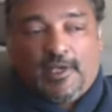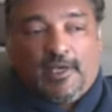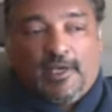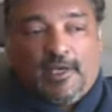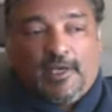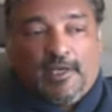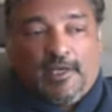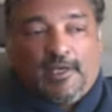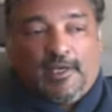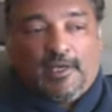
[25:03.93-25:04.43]

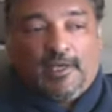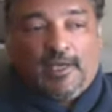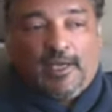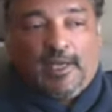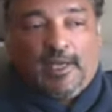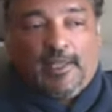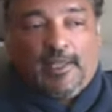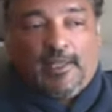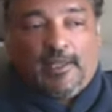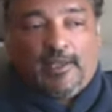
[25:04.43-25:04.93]

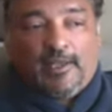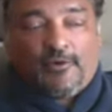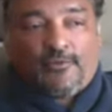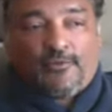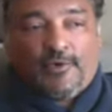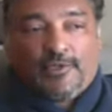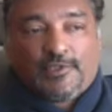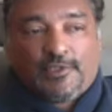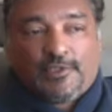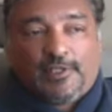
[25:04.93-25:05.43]
I
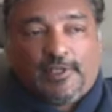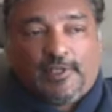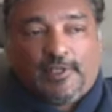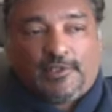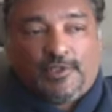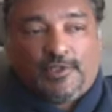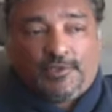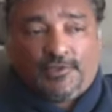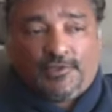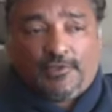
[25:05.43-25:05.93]
originally
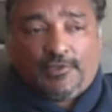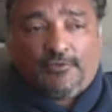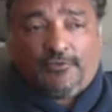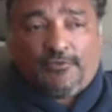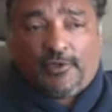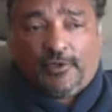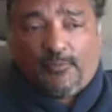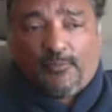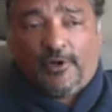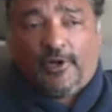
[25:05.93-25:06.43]
auditioned
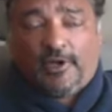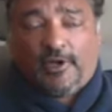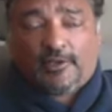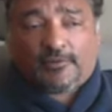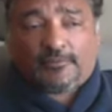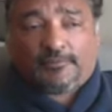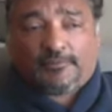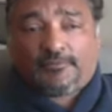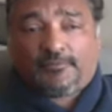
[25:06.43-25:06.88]
for a part